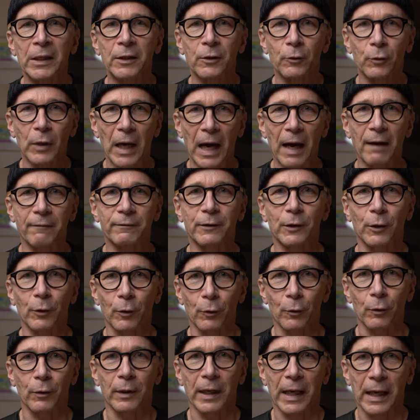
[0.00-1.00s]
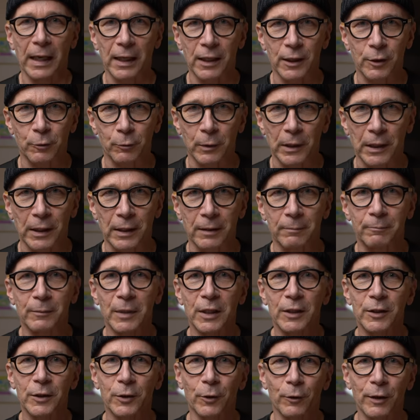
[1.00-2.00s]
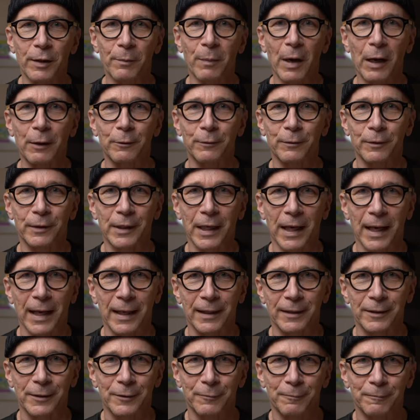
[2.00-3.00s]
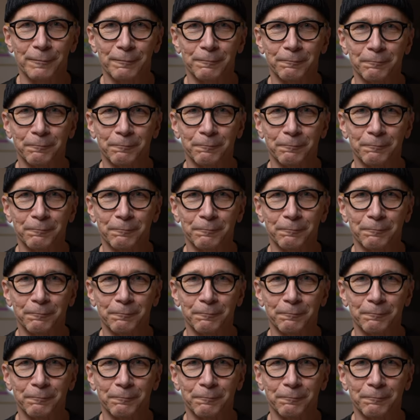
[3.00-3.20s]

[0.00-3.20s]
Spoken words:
you have to look elsewhere. Sorry about that.